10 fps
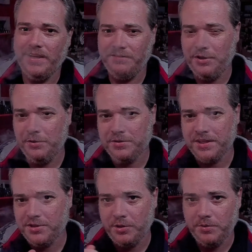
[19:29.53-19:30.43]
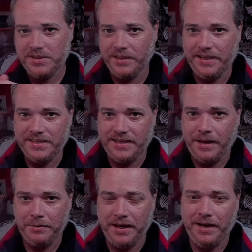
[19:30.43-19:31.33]
You use the 2-slit
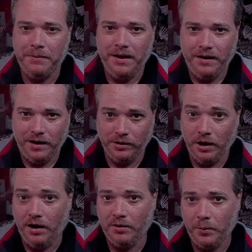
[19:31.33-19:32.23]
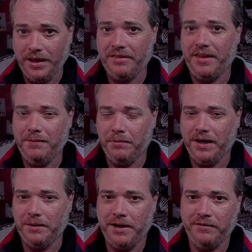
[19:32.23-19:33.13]
top cap along with a
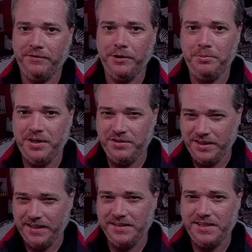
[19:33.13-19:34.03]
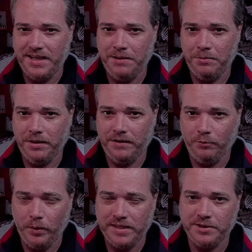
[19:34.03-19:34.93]
bottom airflow pin, you get a teeny bit of
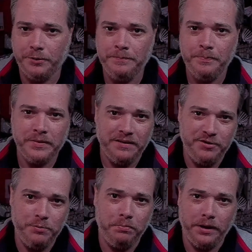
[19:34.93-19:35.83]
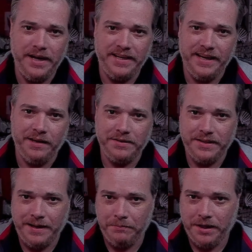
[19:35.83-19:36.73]
whistle. If you blank out
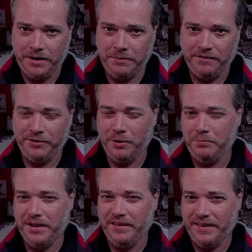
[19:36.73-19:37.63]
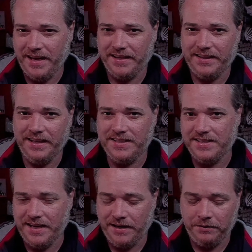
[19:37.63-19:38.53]
that bottom airflow pin, that cuts
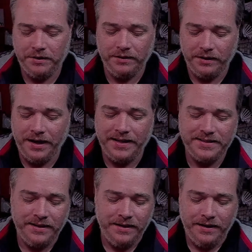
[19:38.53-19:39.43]
down a lot.